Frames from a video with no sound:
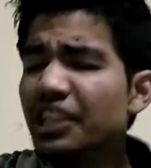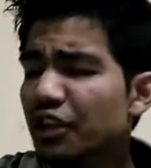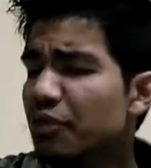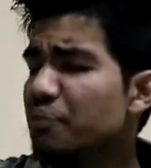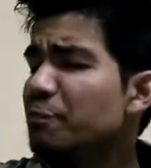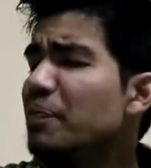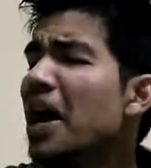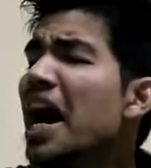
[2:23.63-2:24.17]
Your
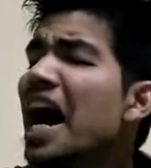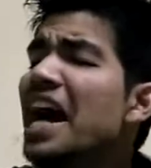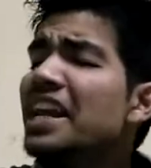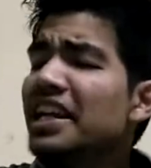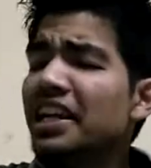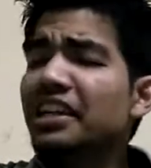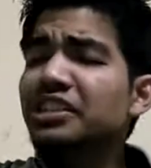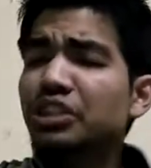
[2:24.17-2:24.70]

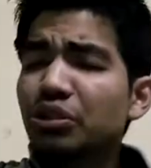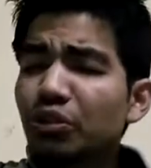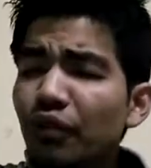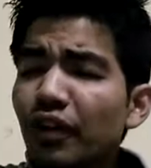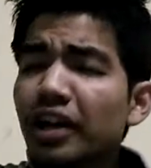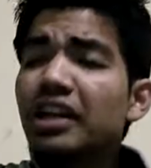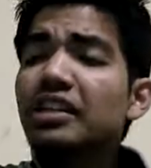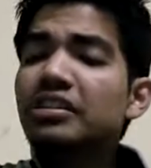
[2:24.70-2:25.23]
body's a
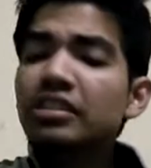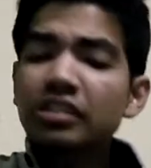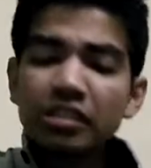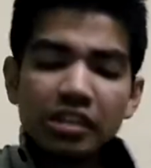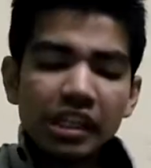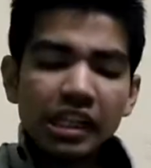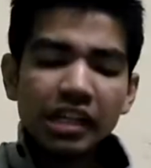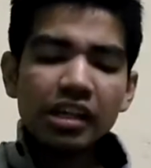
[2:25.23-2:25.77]

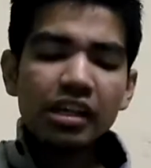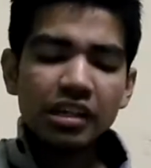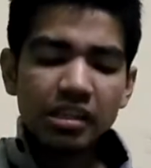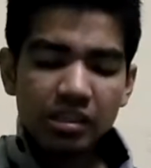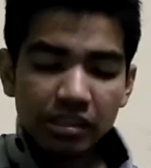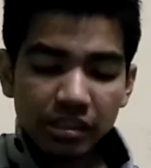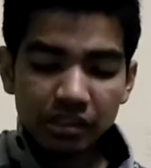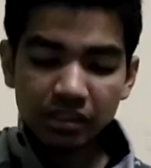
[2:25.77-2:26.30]

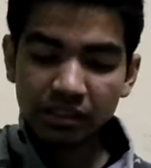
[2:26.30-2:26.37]
wonderland.